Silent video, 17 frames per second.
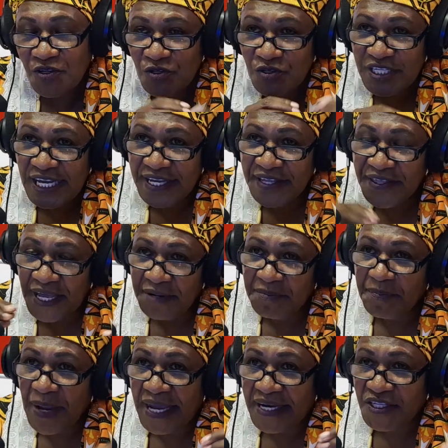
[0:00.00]
How you
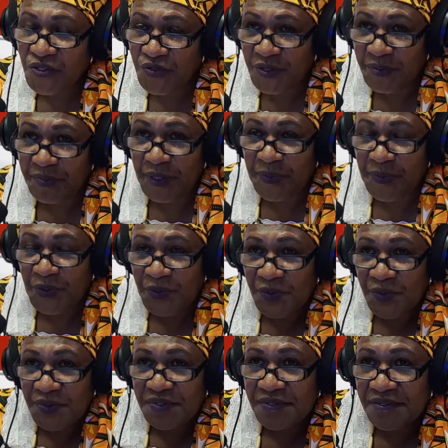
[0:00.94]
take that back to the
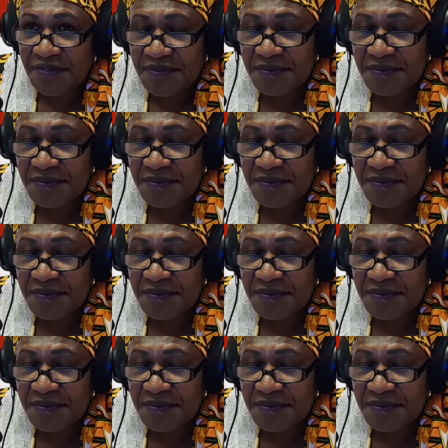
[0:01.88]
people?